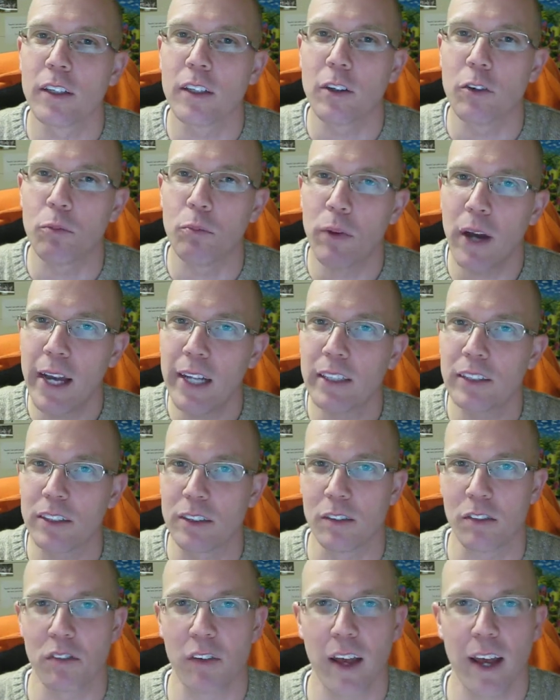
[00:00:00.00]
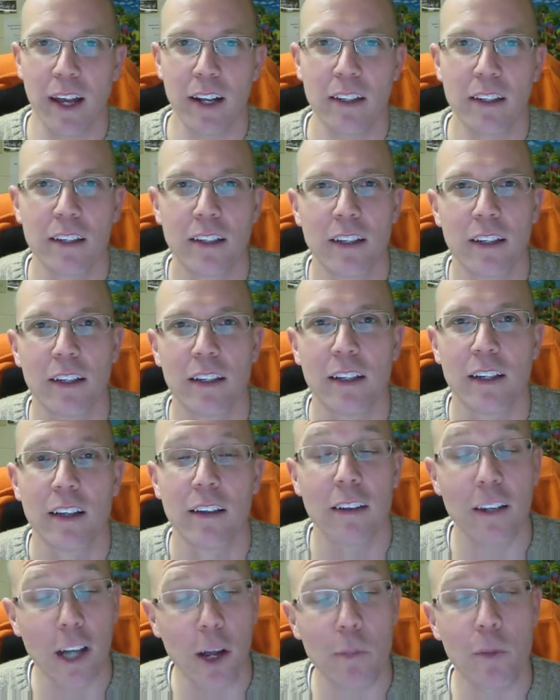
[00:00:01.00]
minus the fact
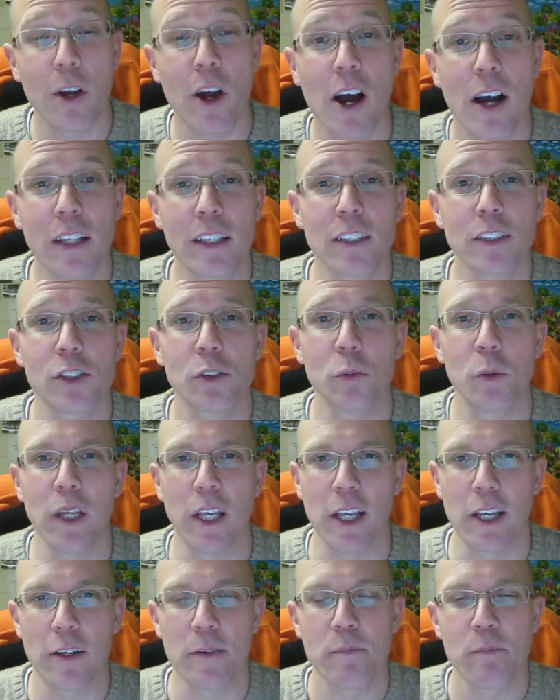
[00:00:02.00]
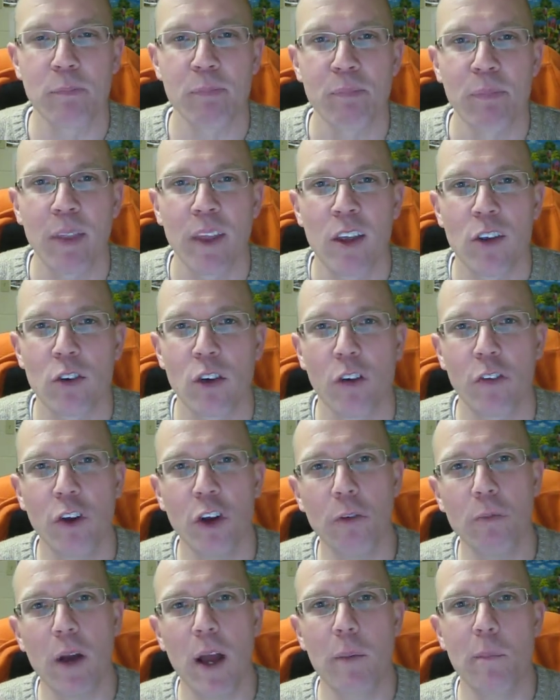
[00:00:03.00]
that I'm gone this week. So if you're
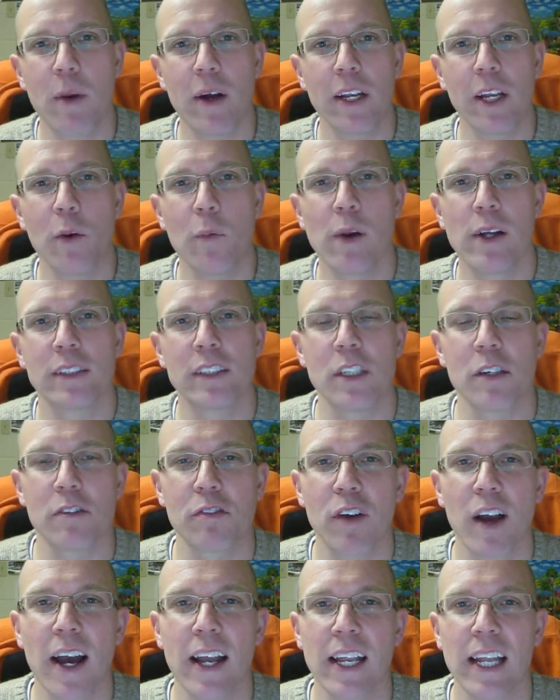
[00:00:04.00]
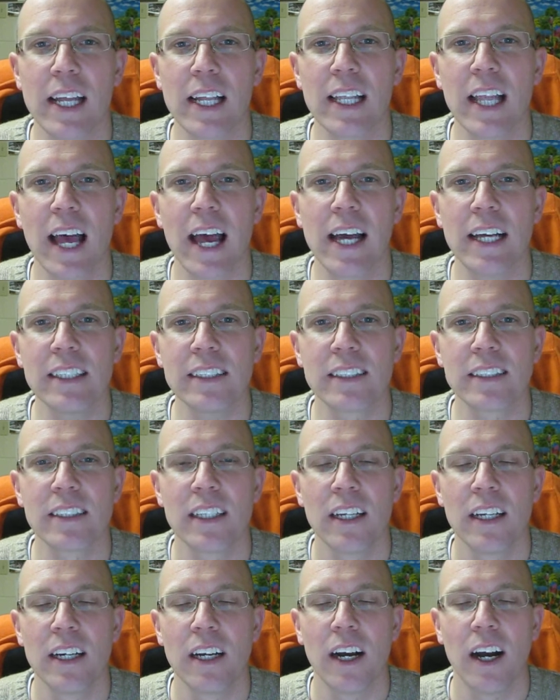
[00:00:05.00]
in my Monday, Wednesday, Friday class,
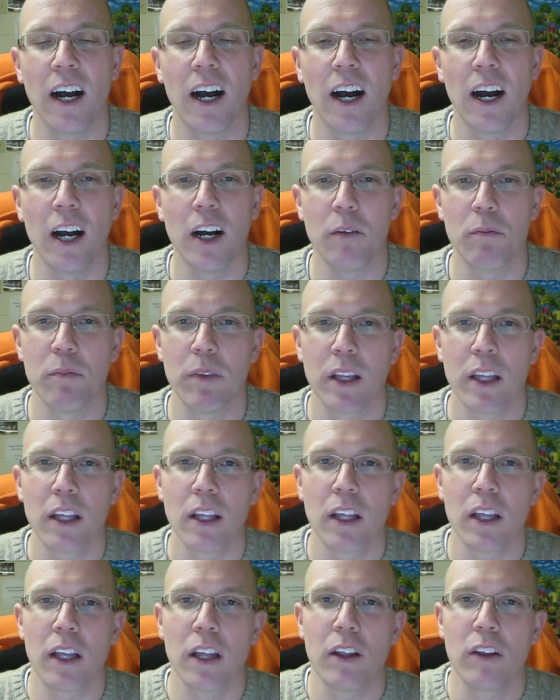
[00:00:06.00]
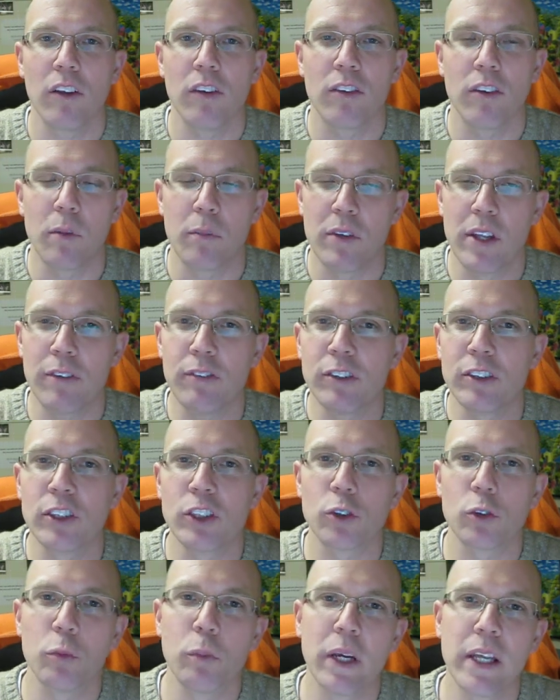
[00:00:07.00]
some
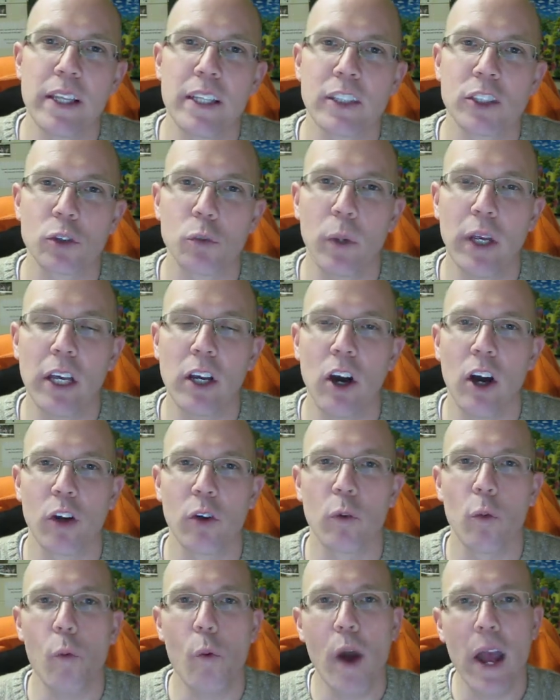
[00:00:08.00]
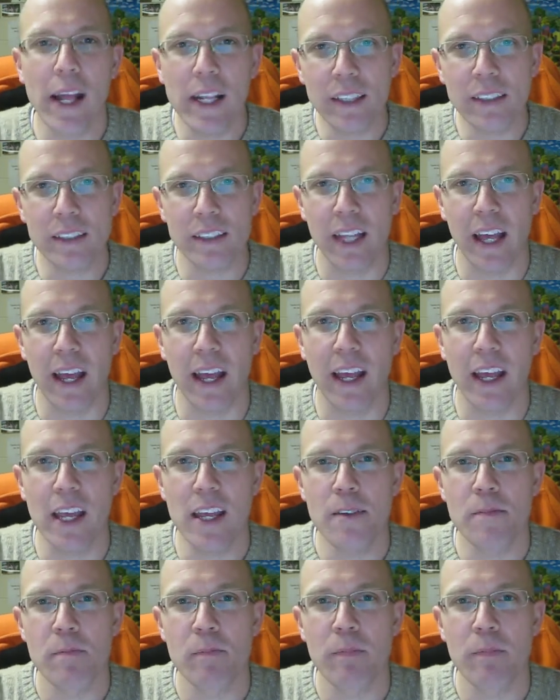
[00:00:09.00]
differences will be this week. On Wednesday,